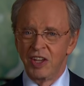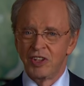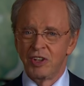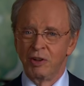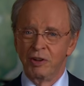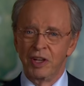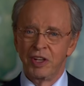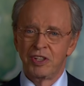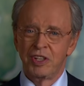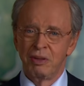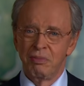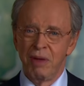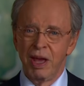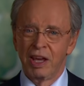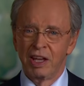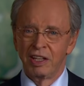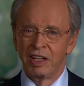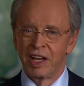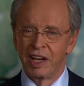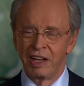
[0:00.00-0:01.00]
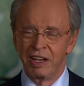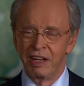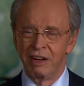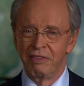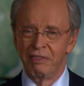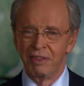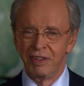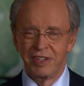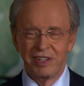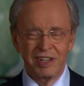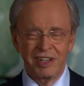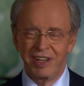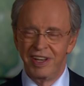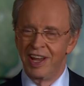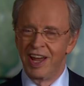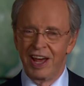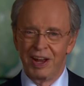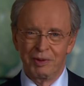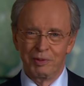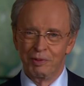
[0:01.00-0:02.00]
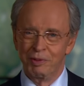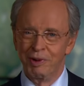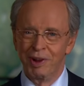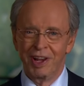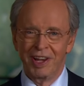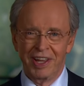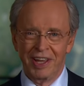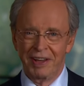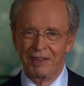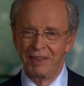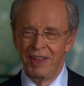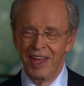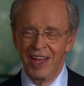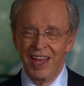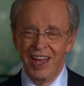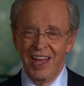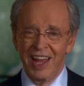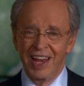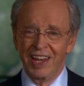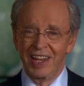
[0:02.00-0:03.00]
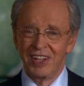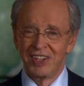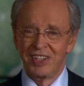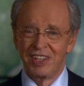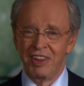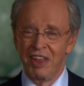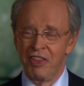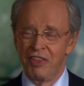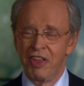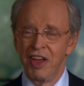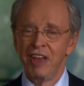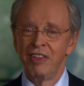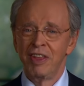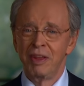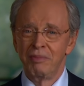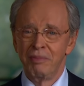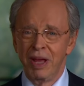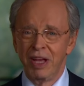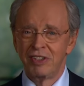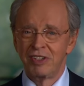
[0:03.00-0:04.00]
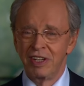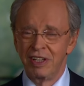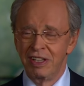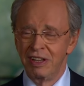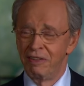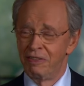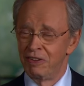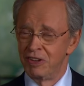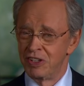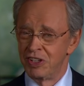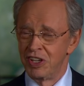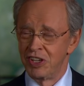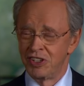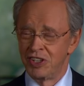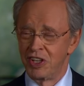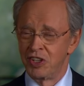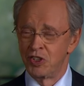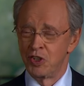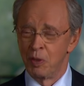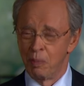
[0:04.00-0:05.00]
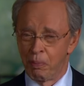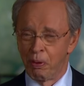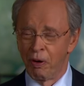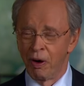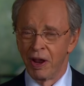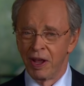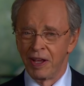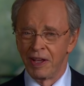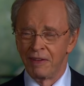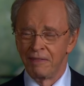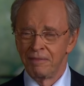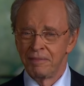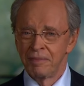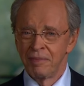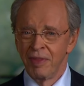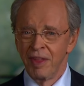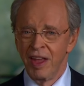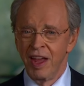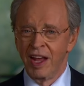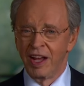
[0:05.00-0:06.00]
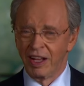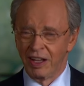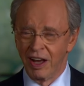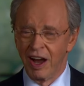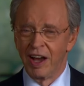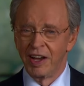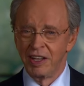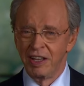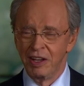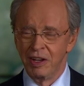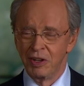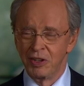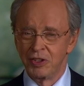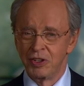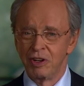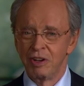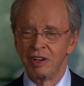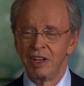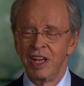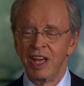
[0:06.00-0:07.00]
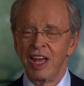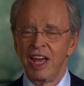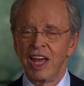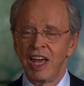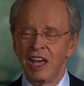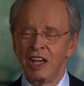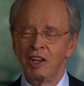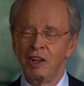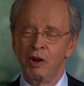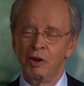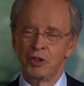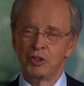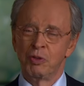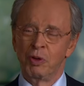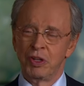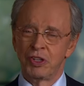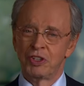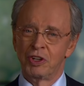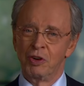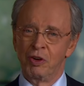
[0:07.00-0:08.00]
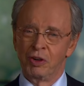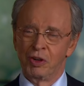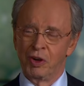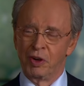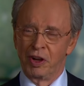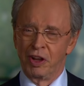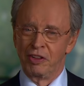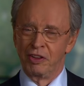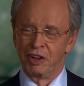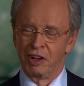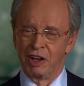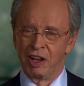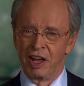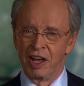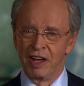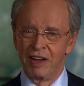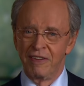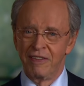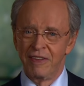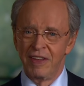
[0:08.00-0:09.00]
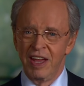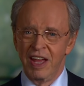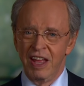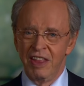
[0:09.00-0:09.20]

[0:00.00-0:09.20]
So does it make a lot of difference? Not really. Listen, the thing that makes a difference is that you pray. God hears you. He knows what's going on in your life.